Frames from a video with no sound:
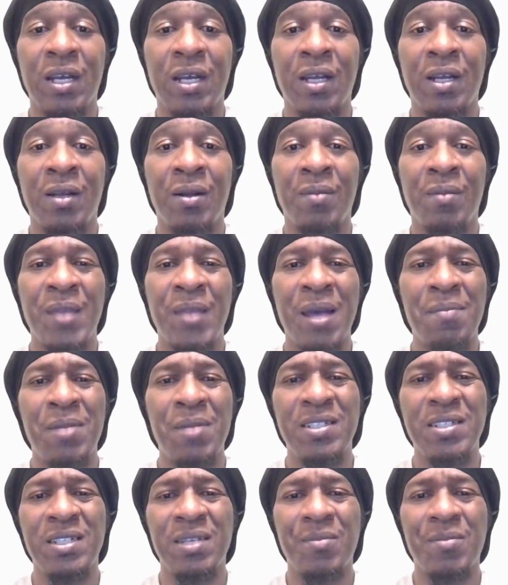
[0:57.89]
Not
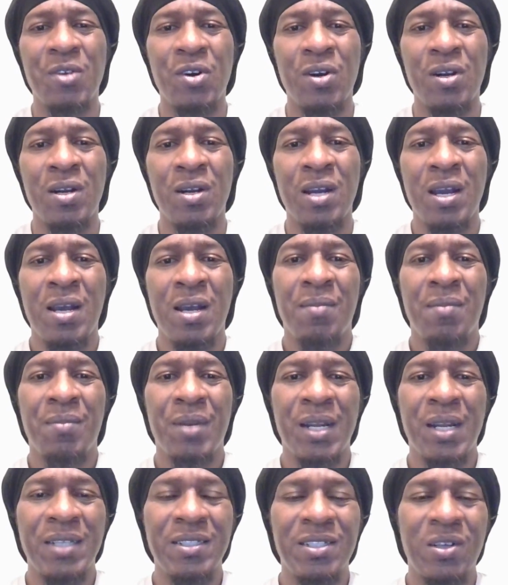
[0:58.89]
much anymore, but I